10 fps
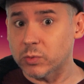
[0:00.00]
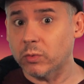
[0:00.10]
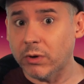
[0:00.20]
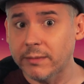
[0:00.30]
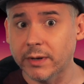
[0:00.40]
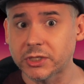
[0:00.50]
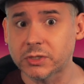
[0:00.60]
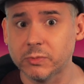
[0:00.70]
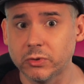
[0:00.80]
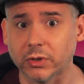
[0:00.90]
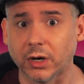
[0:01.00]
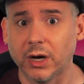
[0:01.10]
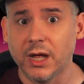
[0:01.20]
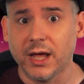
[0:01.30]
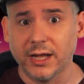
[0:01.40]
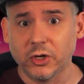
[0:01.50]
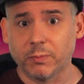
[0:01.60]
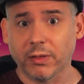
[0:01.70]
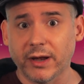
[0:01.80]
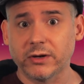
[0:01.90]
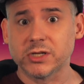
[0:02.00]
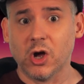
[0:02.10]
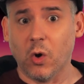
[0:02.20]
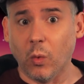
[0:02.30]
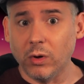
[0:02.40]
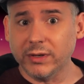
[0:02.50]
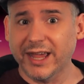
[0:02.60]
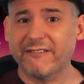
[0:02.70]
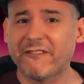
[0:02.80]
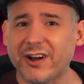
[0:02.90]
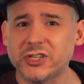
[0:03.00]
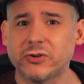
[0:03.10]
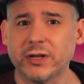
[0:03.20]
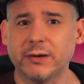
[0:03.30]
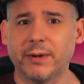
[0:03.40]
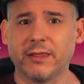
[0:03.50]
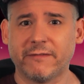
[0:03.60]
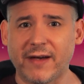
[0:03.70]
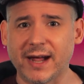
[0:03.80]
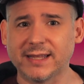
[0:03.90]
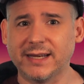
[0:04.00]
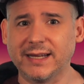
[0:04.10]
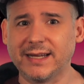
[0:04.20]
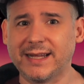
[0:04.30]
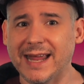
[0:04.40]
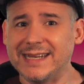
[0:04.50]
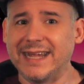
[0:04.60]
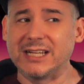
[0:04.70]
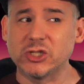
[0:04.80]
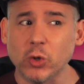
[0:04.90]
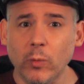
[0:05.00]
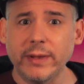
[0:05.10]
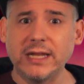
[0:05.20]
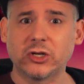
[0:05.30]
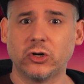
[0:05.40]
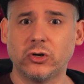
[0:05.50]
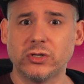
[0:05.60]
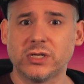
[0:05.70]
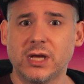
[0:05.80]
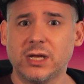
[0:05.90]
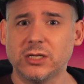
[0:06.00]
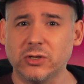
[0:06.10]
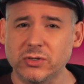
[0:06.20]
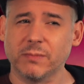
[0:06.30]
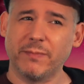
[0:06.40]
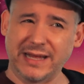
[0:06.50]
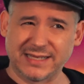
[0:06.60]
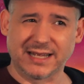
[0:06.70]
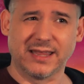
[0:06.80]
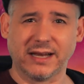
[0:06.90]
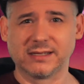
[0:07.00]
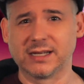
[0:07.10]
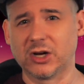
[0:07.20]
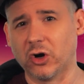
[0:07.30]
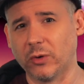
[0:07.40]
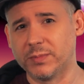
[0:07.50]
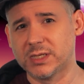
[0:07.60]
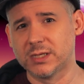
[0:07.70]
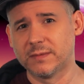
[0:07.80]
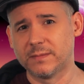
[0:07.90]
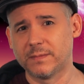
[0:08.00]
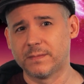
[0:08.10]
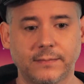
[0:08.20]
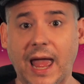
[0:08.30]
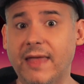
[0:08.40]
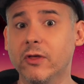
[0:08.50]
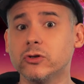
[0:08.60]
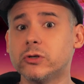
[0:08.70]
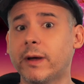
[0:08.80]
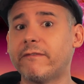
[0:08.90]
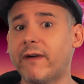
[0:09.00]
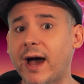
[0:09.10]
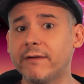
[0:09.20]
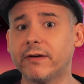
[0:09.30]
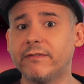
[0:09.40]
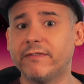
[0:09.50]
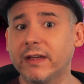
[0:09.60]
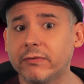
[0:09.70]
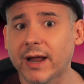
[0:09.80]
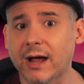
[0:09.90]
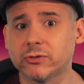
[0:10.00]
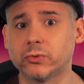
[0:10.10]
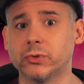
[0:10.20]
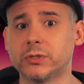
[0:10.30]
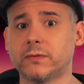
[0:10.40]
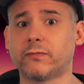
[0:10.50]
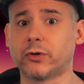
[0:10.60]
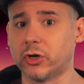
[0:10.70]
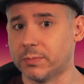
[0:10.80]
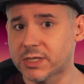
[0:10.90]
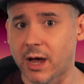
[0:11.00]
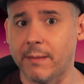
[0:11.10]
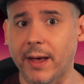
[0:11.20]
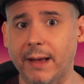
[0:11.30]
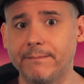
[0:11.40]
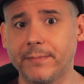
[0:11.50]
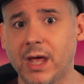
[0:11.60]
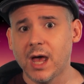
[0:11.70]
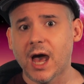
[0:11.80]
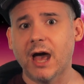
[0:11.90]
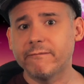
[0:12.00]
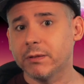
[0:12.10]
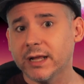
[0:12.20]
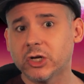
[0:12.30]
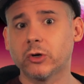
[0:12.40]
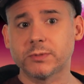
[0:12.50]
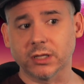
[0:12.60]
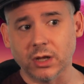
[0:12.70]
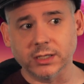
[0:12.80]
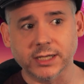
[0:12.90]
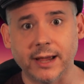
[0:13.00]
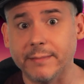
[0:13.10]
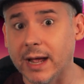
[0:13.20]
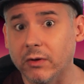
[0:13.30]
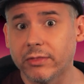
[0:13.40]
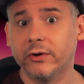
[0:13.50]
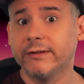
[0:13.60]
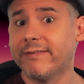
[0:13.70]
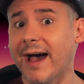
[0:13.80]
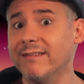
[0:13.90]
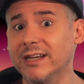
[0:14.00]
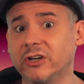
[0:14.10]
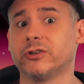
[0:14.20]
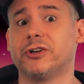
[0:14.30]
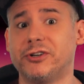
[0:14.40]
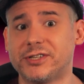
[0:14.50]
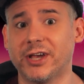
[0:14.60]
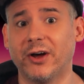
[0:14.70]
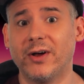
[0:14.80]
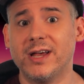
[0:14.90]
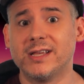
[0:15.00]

will run much smoother. And your players won't get frustrated by the fact that it can take so many turns to do some basic things in GURPS. And those are my 5 favorite house rules for GURPS combat. I've played GURPS a long time now, 35 years or so